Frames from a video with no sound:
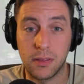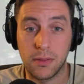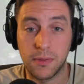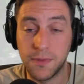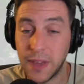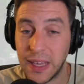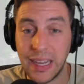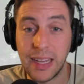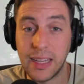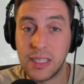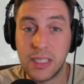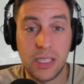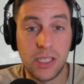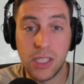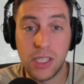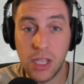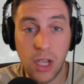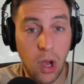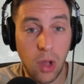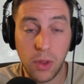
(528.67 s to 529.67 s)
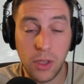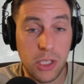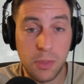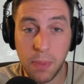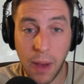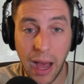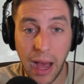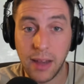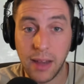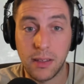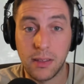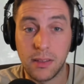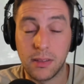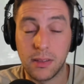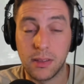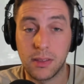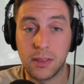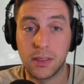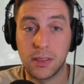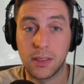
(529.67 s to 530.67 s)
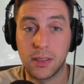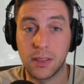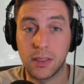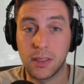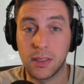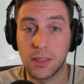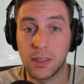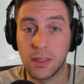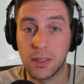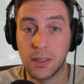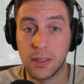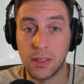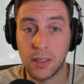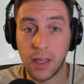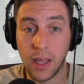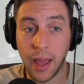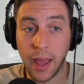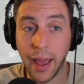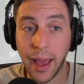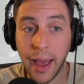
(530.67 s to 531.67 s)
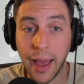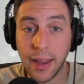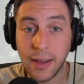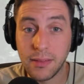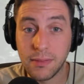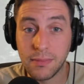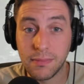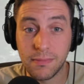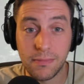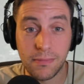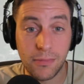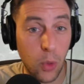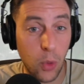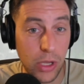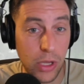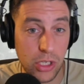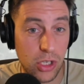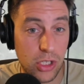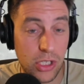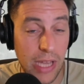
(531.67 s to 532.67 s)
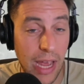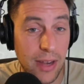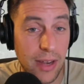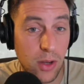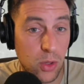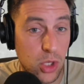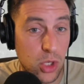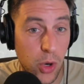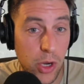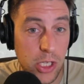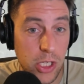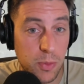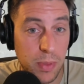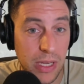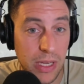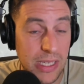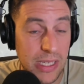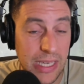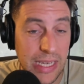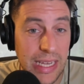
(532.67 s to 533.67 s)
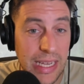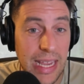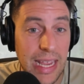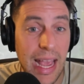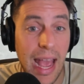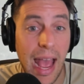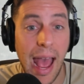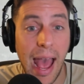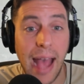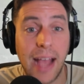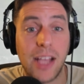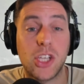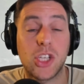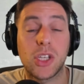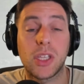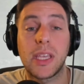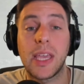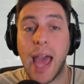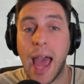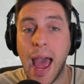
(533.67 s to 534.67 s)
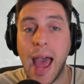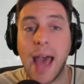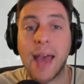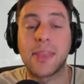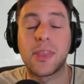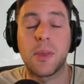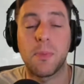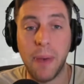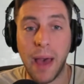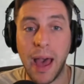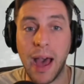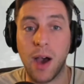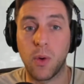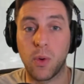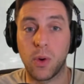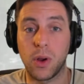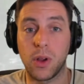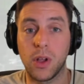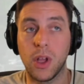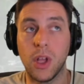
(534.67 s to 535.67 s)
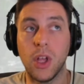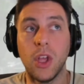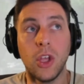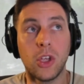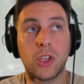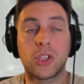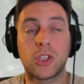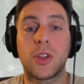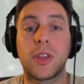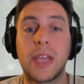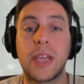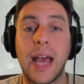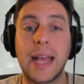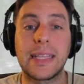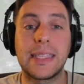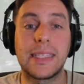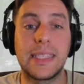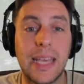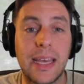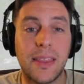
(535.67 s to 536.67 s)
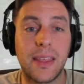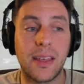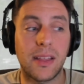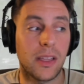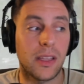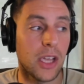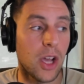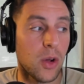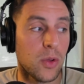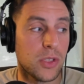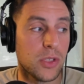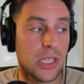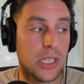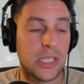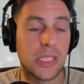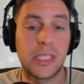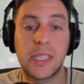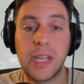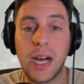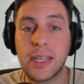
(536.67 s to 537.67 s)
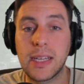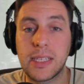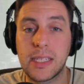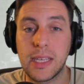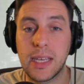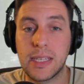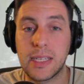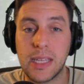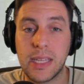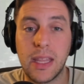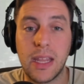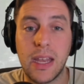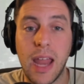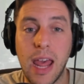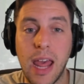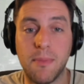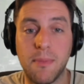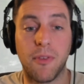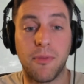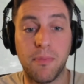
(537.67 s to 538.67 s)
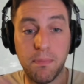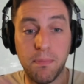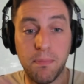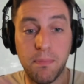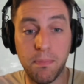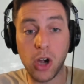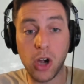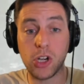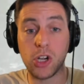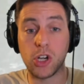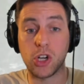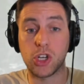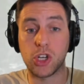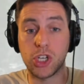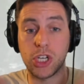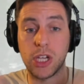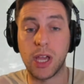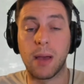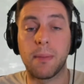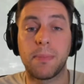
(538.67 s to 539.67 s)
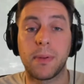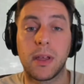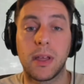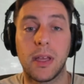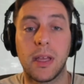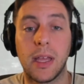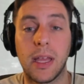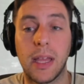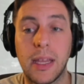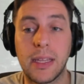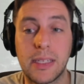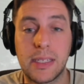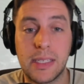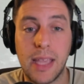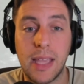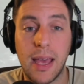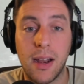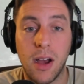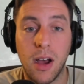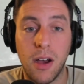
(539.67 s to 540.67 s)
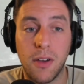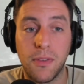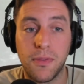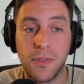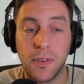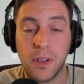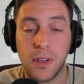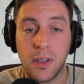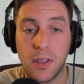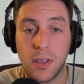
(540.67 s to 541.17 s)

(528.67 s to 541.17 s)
Phoenix is the only spot. And the Wizards had no choice because he actually had the power. So the idea that Leonsis does this in the name of partnership instead of